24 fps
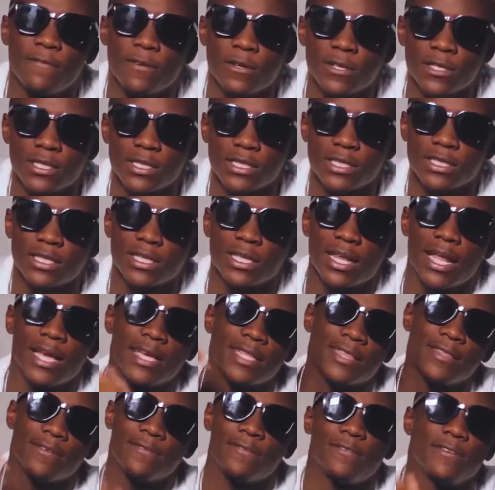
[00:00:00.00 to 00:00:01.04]

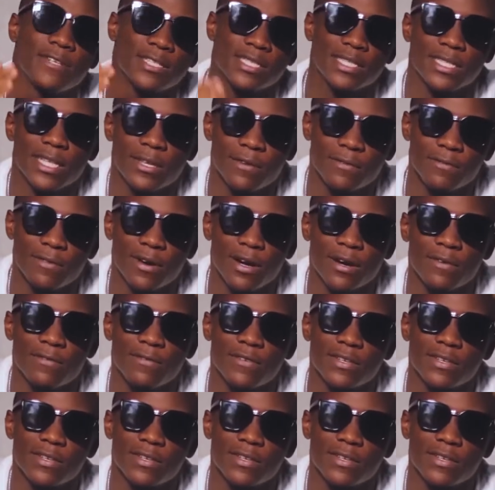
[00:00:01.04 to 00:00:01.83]
first ever